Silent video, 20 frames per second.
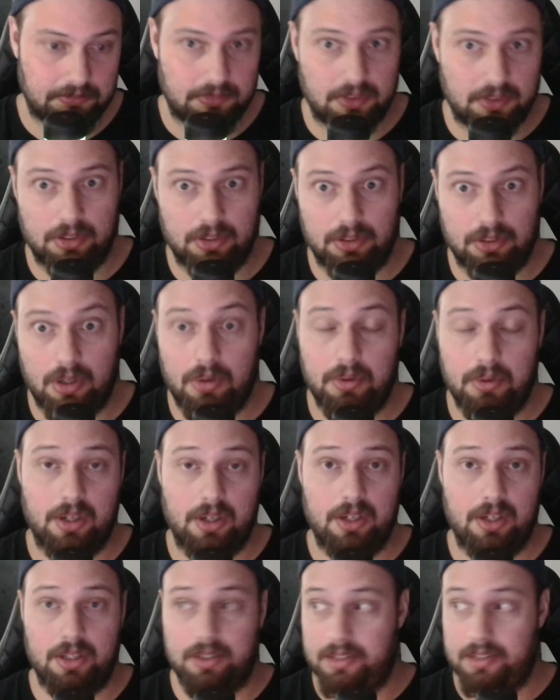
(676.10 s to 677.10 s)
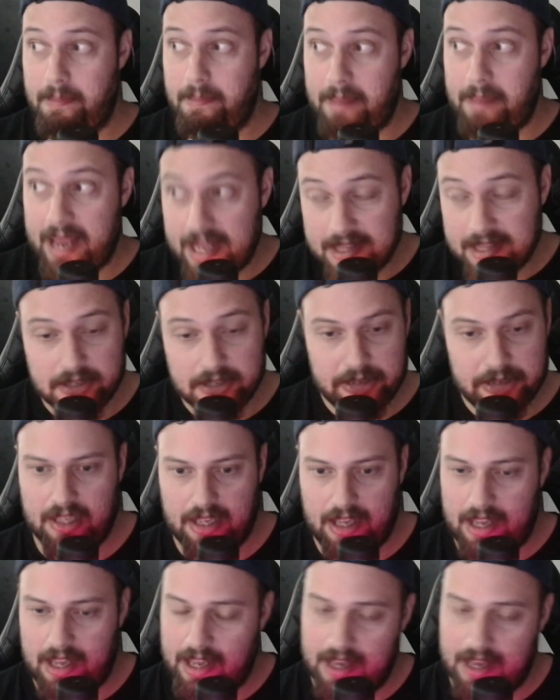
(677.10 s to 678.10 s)
longer debate.
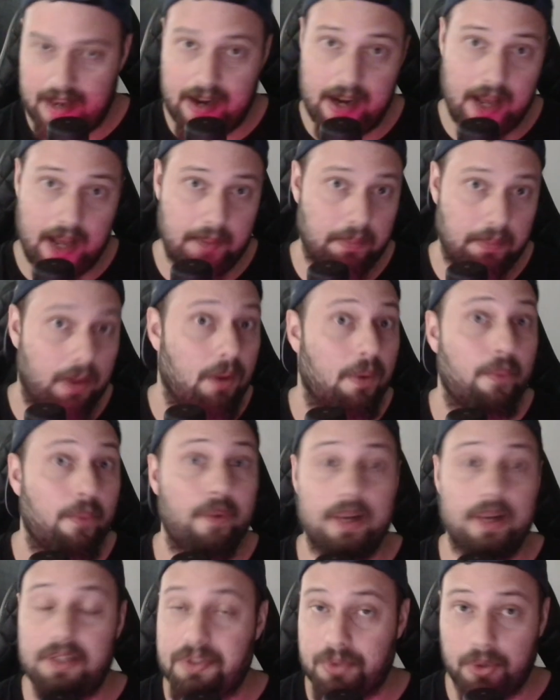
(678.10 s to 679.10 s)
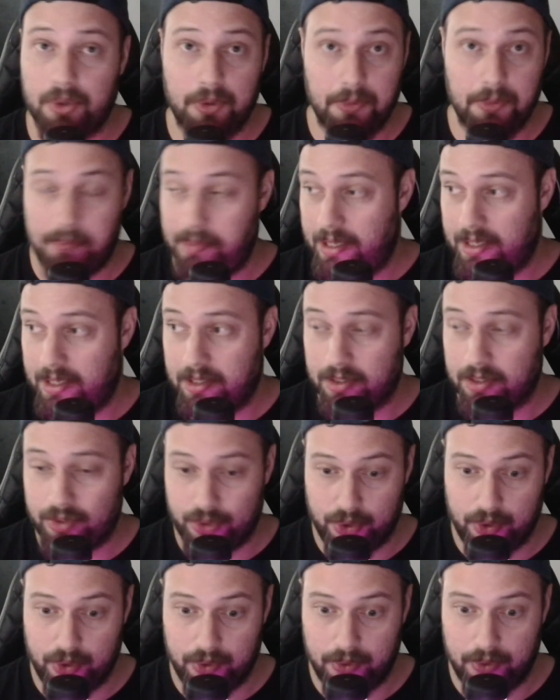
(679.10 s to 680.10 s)
And I'm always open
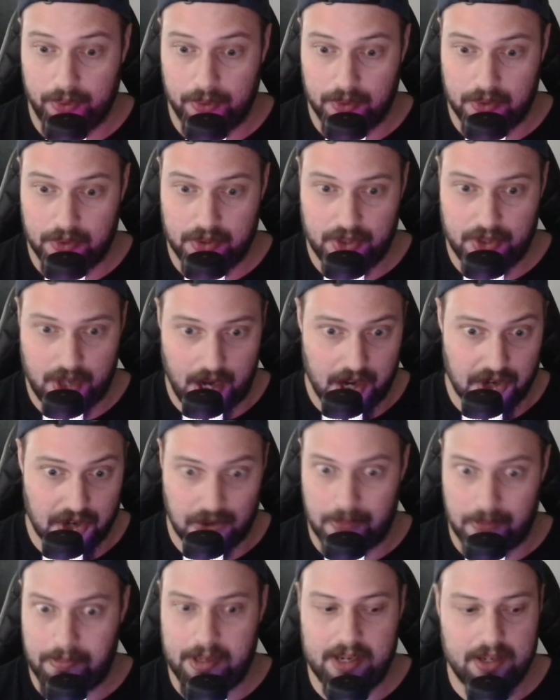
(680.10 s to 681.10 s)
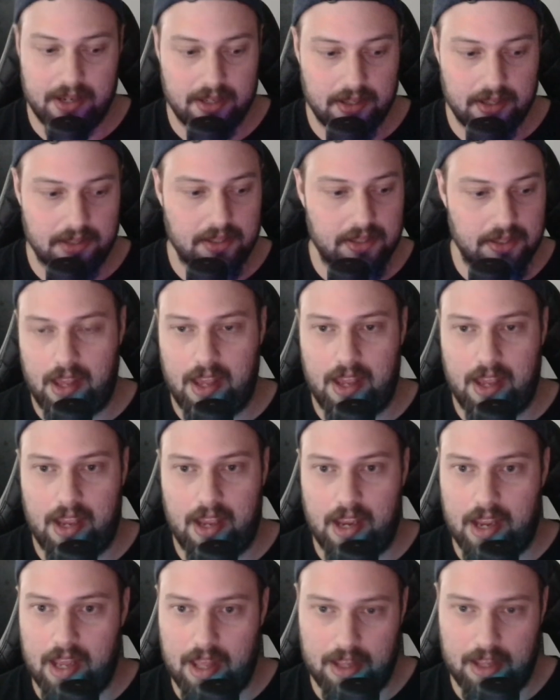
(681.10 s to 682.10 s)
to change opinions
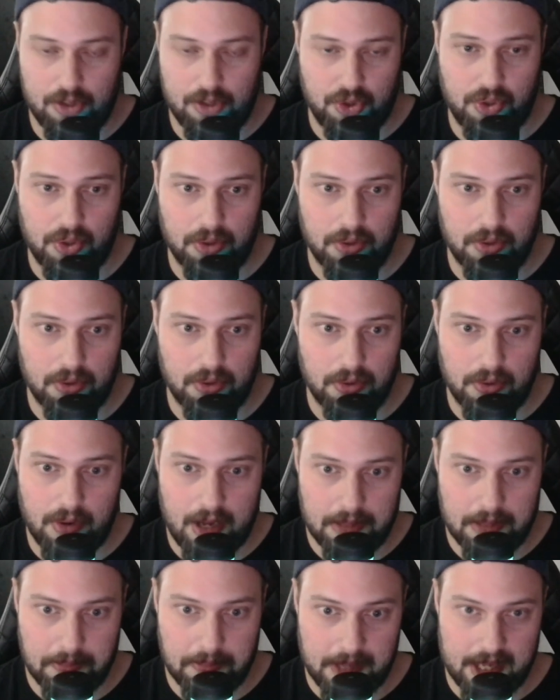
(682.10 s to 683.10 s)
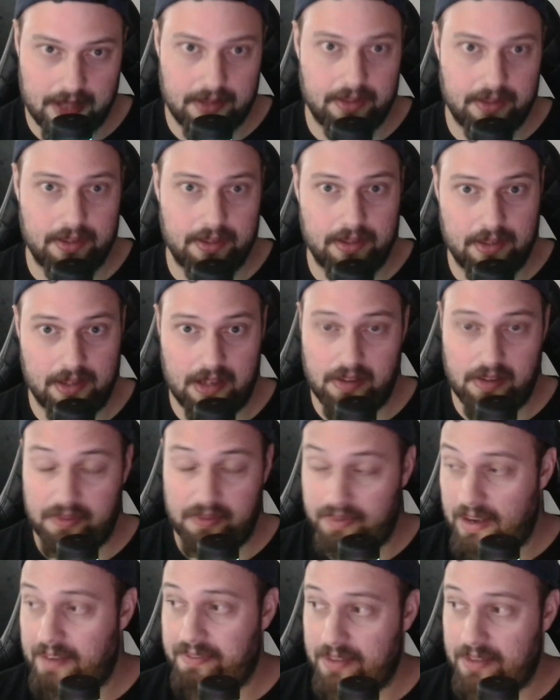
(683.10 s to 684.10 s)
and to admit
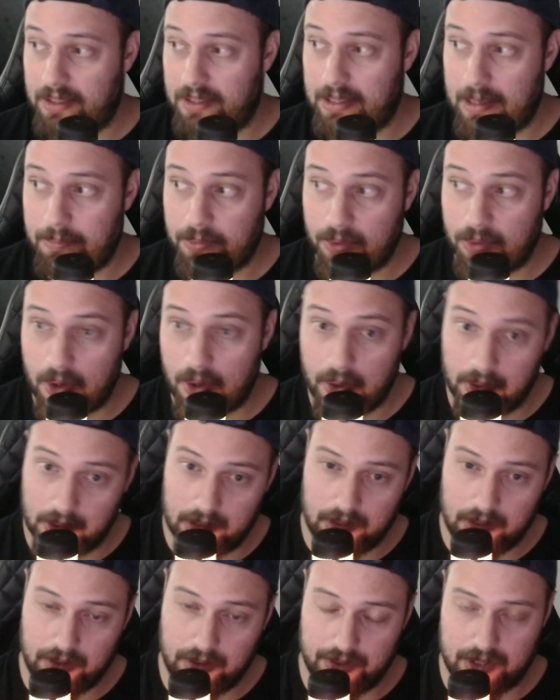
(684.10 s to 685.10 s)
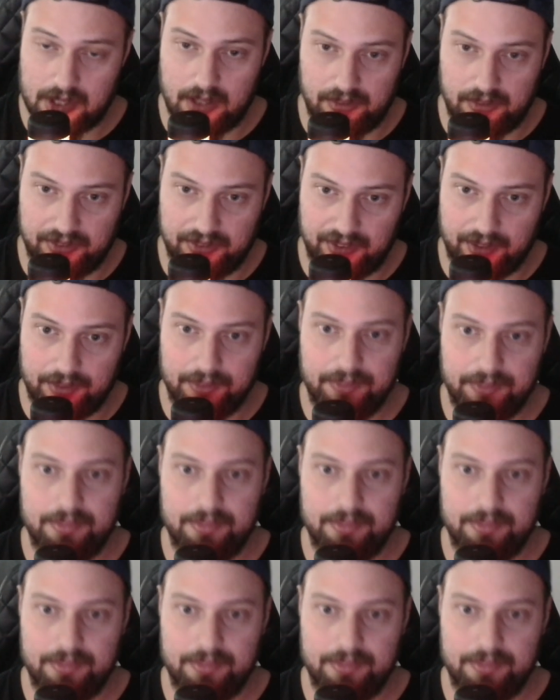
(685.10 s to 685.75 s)
if I think I'm wrong on something.